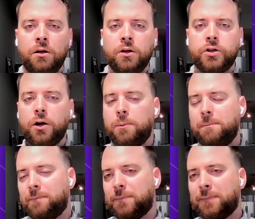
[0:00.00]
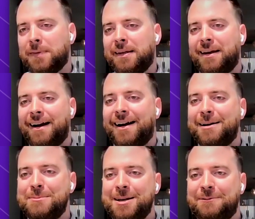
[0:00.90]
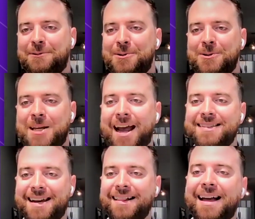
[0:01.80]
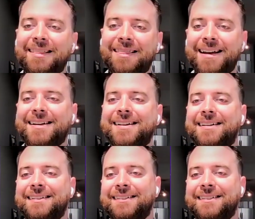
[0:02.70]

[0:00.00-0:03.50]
So if you can't tell, I like